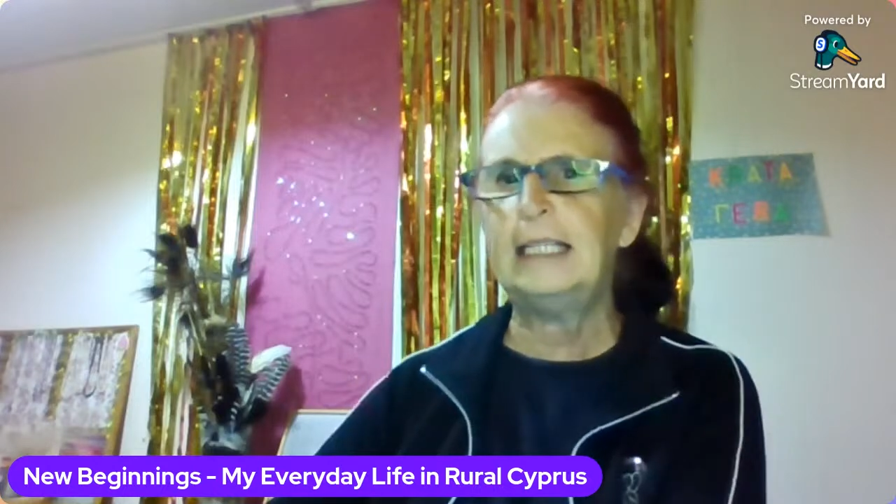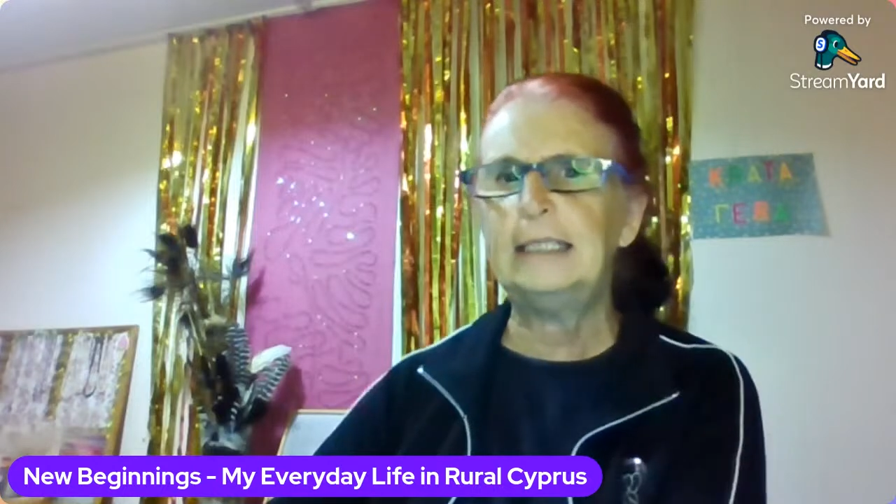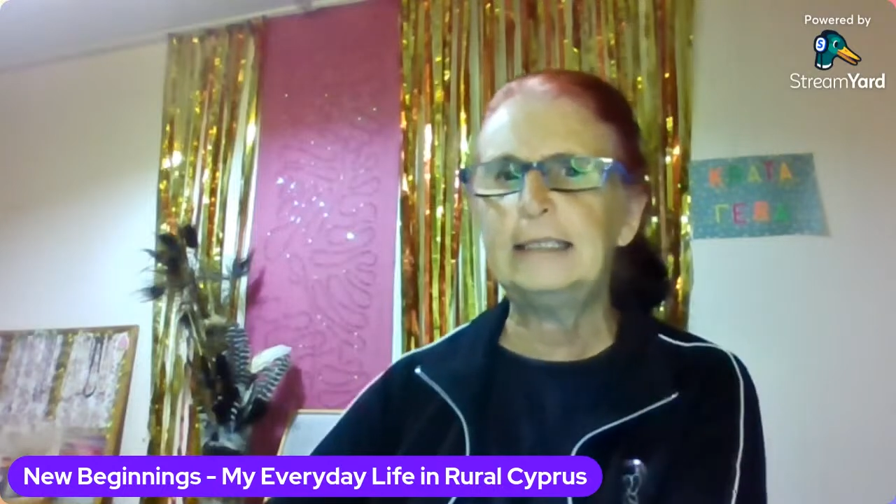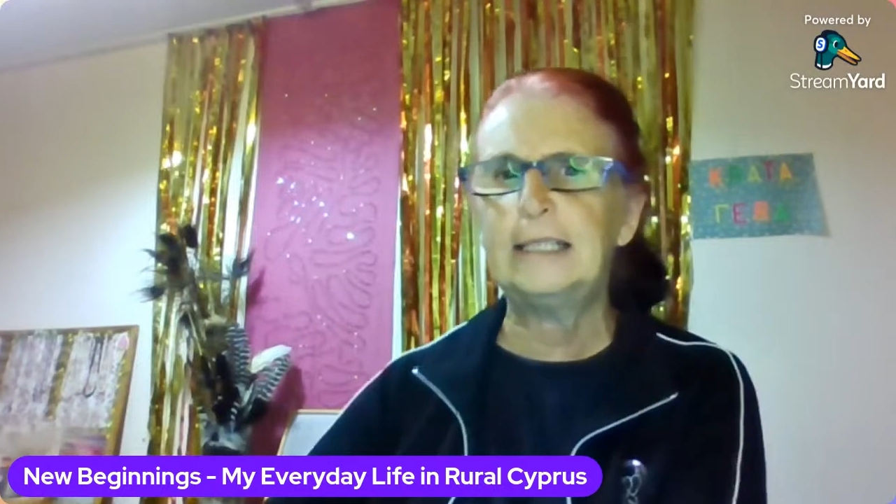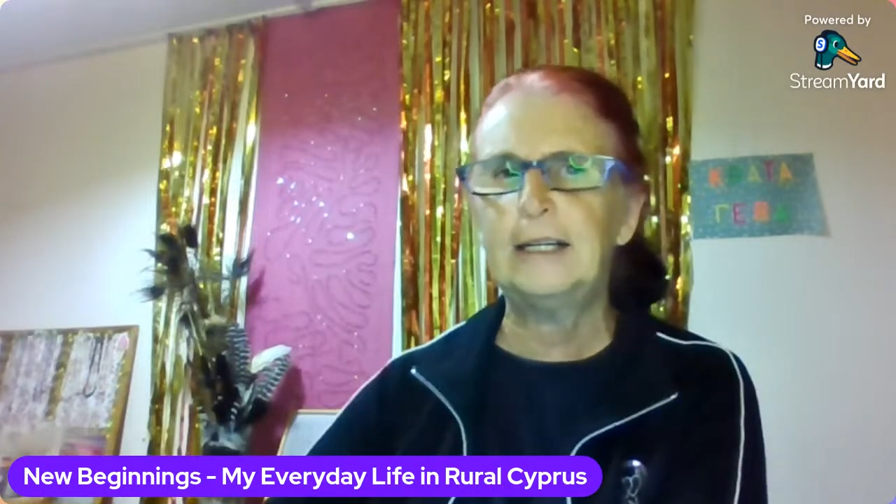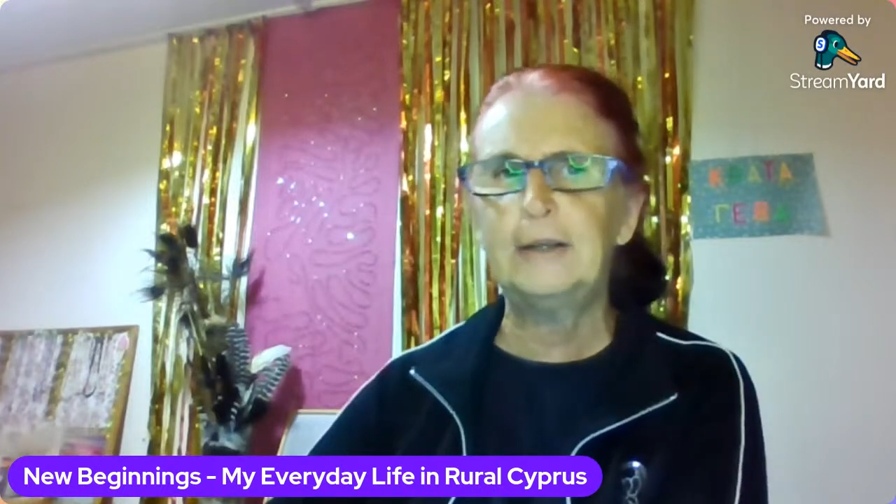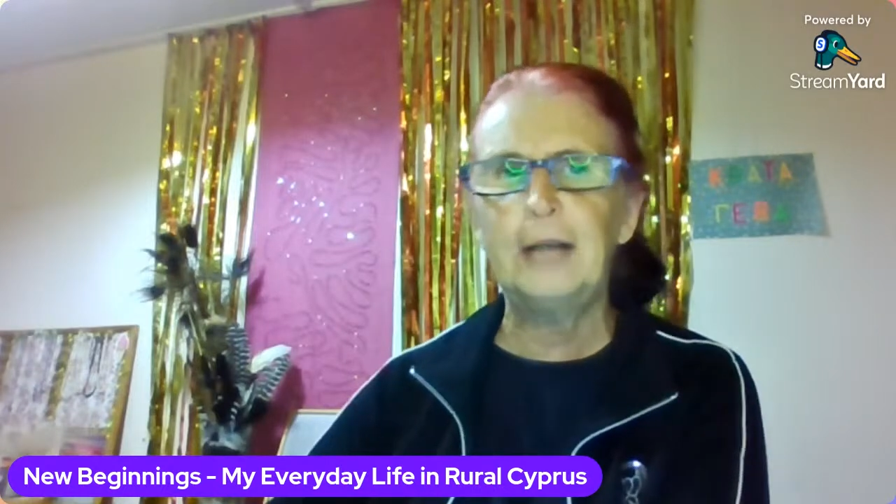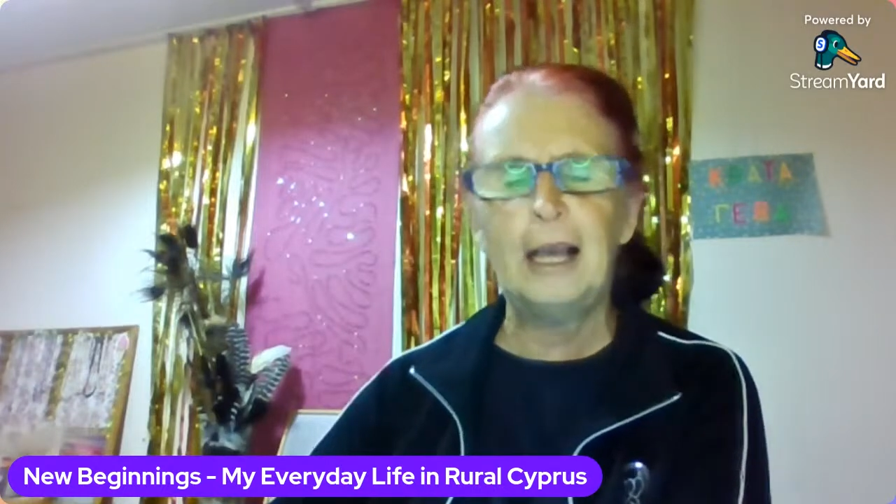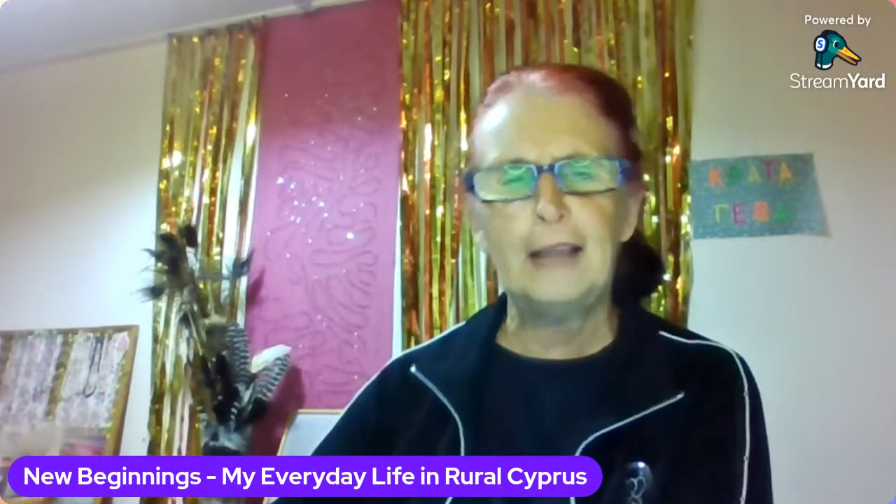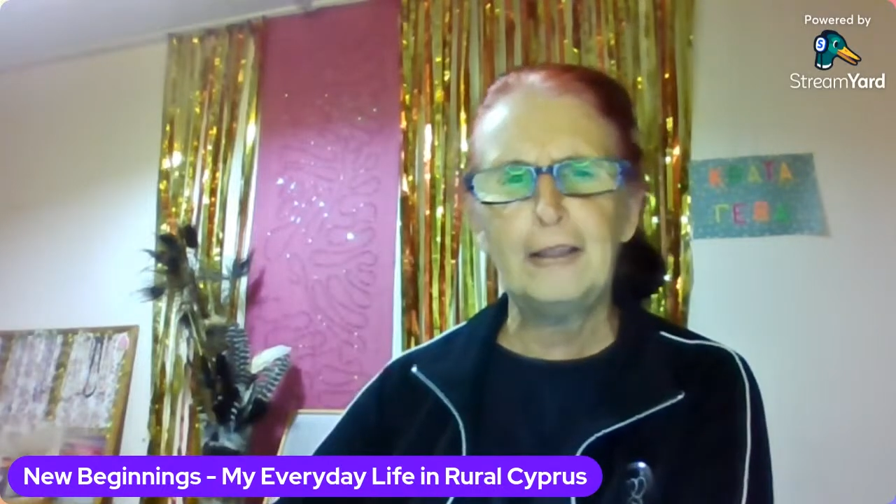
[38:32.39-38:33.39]
So
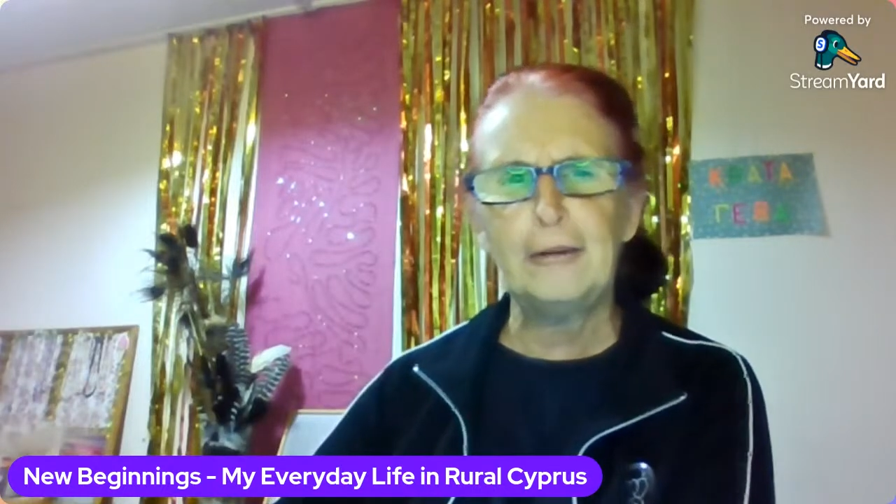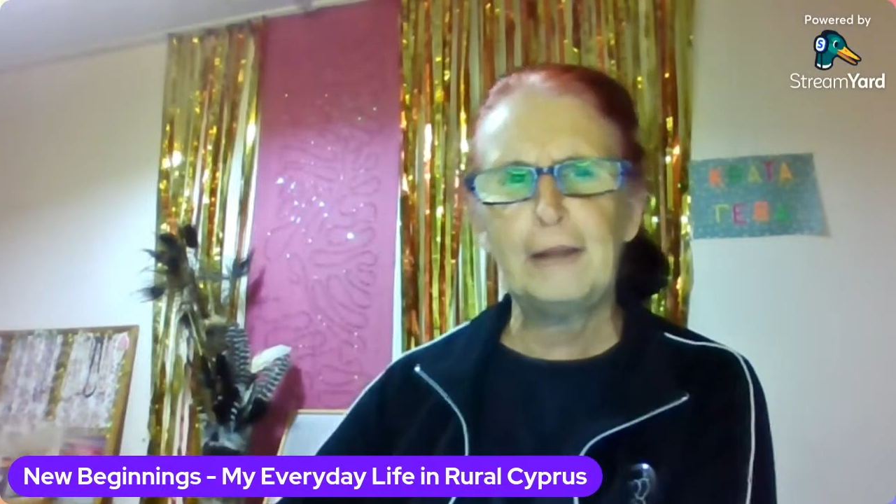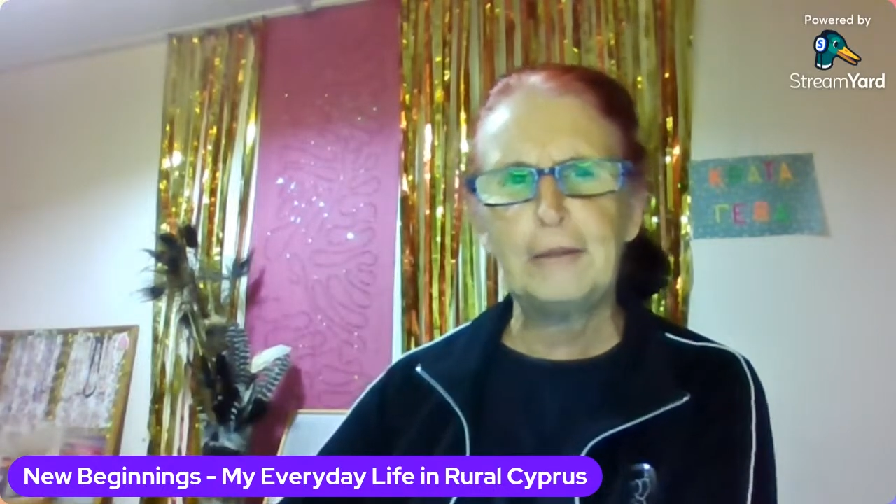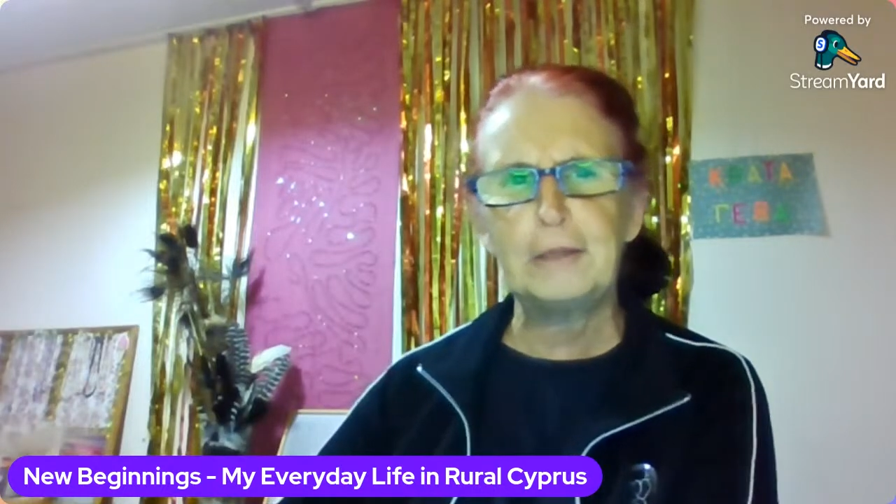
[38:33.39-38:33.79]
I thought that was